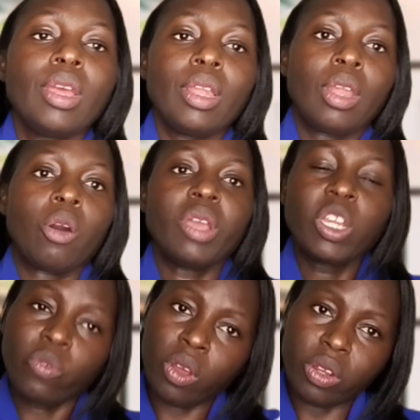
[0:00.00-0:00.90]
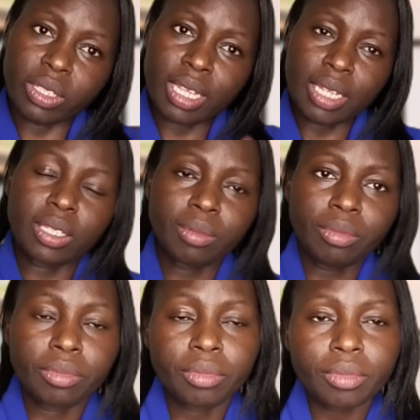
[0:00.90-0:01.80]
Now, it follows that
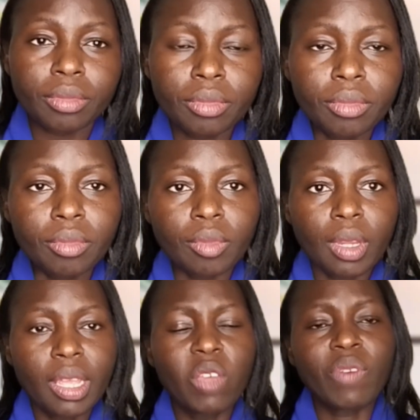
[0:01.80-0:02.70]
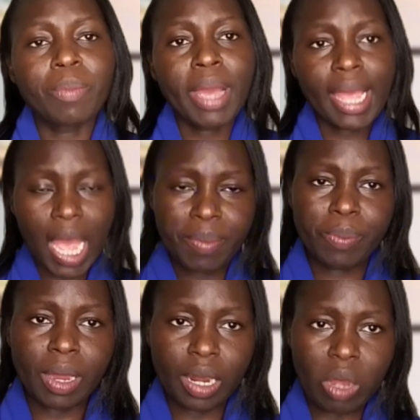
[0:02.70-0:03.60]
if I buy a
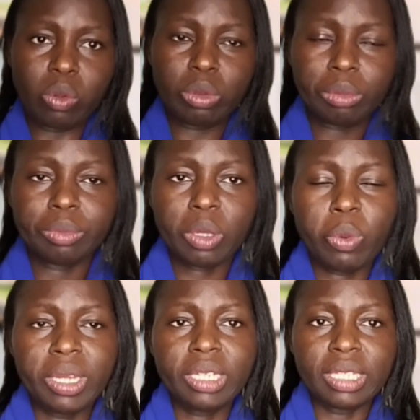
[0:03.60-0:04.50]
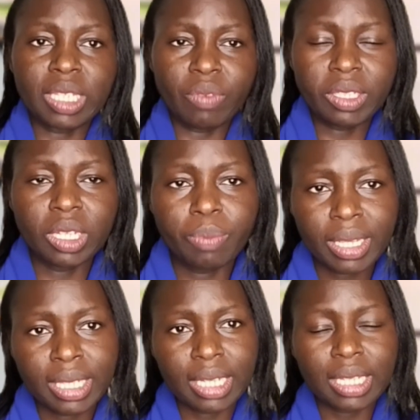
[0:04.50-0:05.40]
paper now, when it is
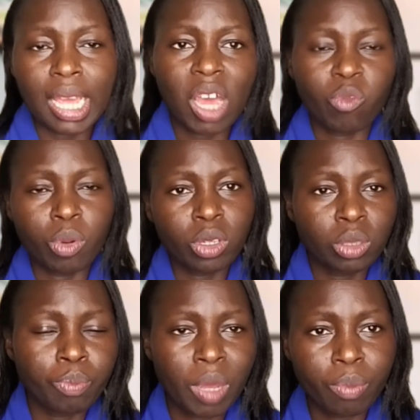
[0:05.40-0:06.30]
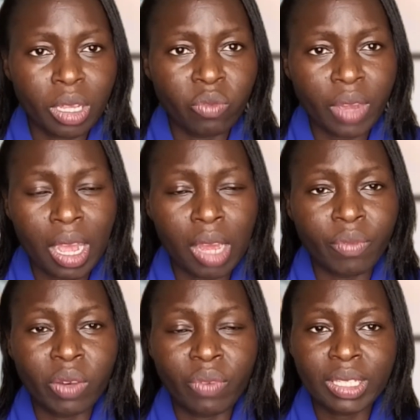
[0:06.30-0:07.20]
17%, I
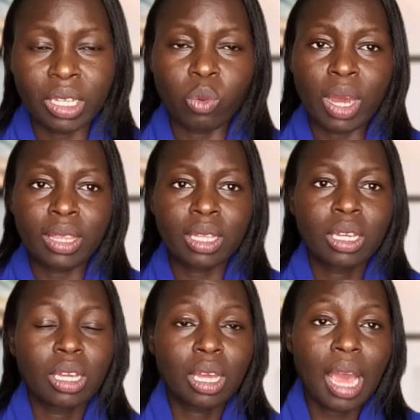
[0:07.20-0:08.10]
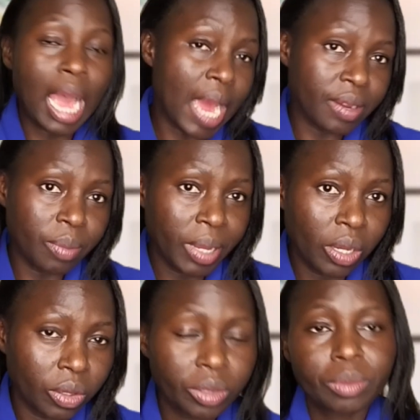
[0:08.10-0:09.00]
have invested worth 100
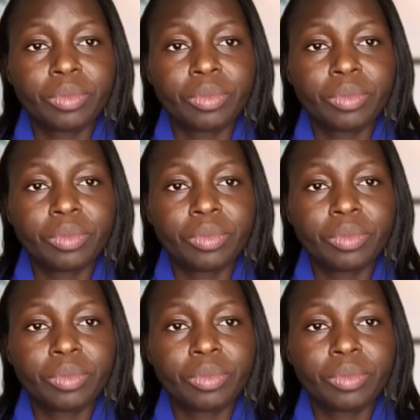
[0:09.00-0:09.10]
million.